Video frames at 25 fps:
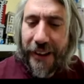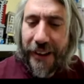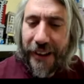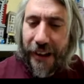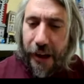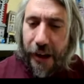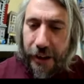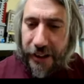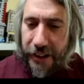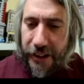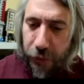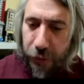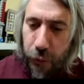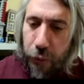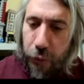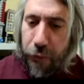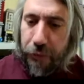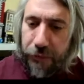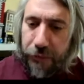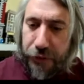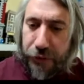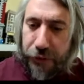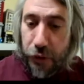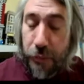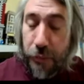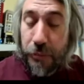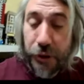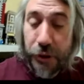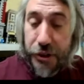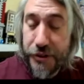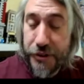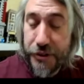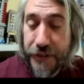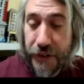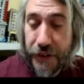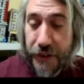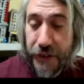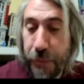and it's all too much
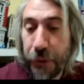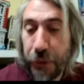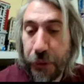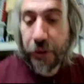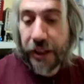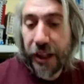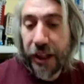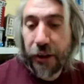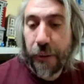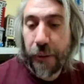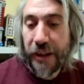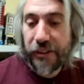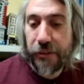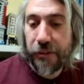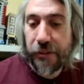for the poor kid who ends